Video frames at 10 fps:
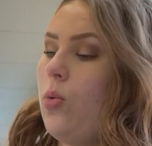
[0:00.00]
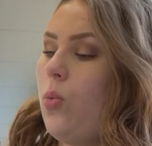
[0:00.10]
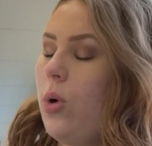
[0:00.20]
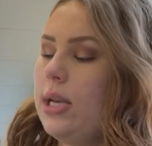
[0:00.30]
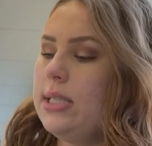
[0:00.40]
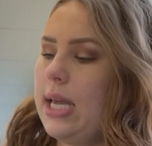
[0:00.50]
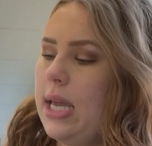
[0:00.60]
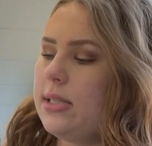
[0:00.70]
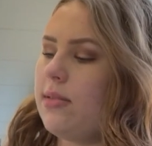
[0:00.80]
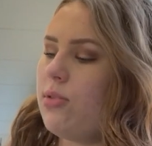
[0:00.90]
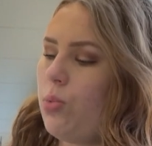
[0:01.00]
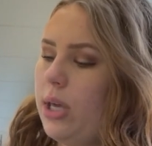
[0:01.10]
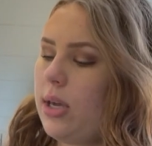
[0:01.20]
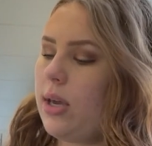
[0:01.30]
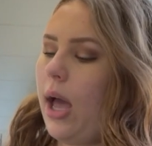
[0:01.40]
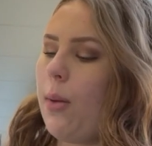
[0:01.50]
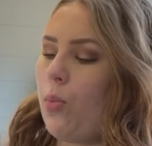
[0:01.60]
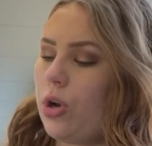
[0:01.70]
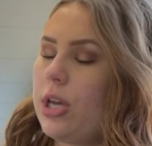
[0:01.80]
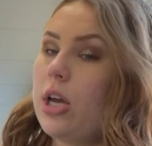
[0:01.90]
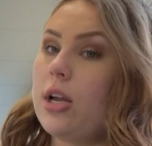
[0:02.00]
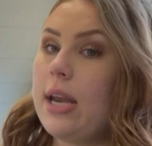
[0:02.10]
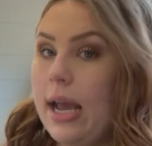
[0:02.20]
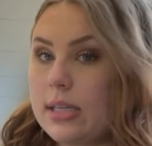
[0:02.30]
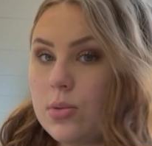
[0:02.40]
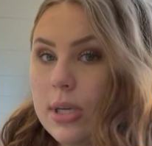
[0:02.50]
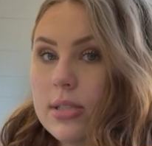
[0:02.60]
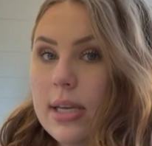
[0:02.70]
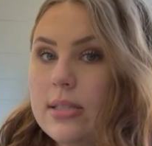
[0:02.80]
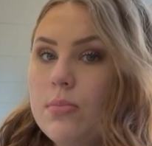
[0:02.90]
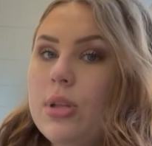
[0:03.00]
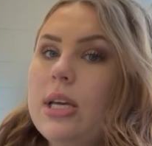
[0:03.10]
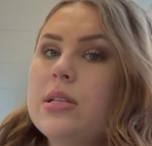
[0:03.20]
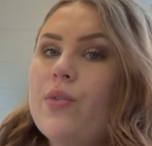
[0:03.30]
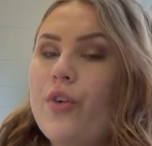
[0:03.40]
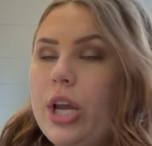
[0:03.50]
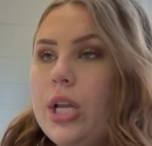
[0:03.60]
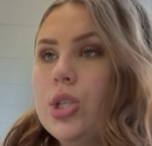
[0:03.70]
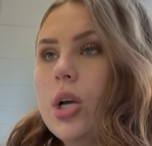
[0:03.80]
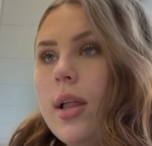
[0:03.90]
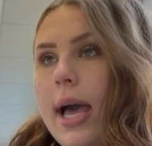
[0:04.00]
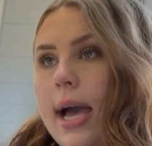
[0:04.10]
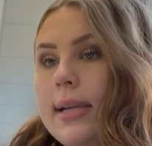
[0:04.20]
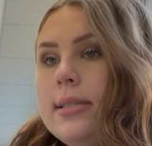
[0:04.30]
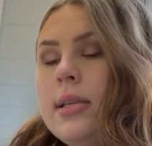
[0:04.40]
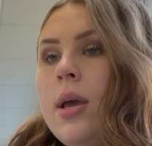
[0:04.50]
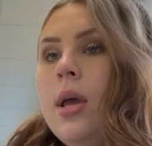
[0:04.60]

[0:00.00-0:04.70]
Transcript: what days of the week I'm working on next week's lesson plans for each class.